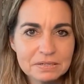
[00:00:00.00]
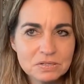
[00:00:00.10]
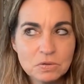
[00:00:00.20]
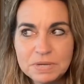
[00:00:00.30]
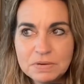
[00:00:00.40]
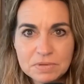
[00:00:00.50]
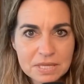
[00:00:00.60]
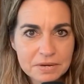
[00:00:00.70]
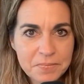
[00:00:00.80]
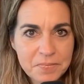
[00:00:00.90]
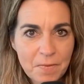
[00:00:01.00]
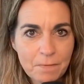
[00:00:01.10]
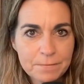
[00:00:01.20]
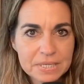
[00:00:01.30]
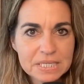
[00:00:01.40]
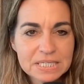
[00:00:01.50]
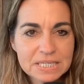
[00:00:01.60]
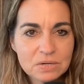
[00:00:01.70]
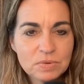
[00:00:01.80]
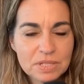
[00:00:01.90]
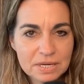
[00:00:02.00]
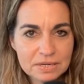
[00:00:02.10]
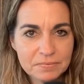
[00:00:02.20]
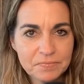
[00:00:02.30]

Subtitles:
So be with it, sit with it,